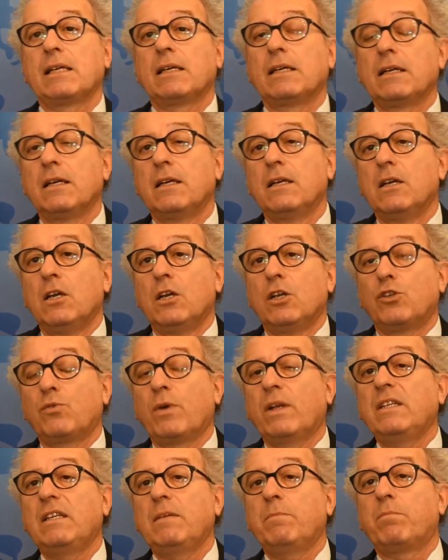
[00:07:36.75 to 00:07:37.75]

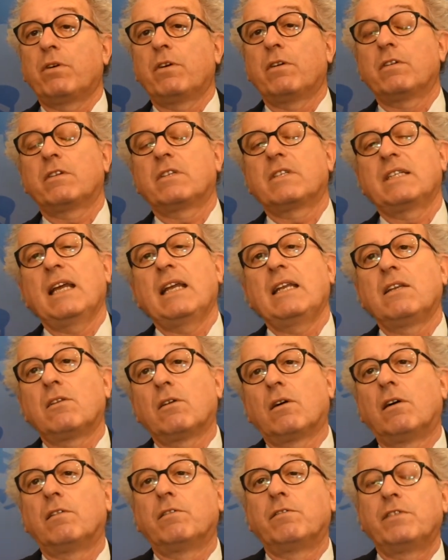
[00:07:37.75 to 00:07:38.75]
20%
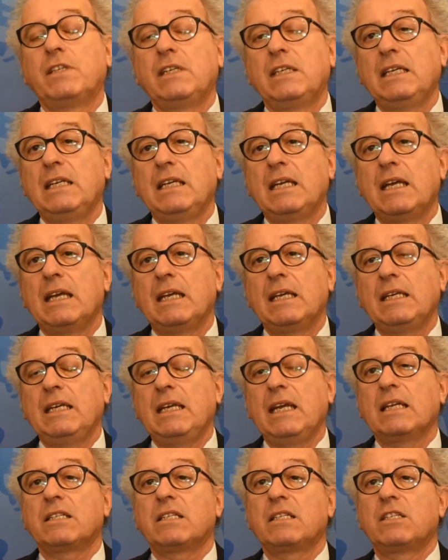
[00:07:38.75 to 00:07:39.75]
of the
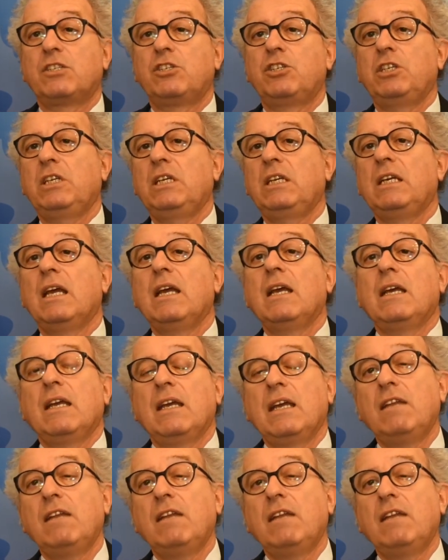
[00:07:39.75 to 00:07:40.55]
ESG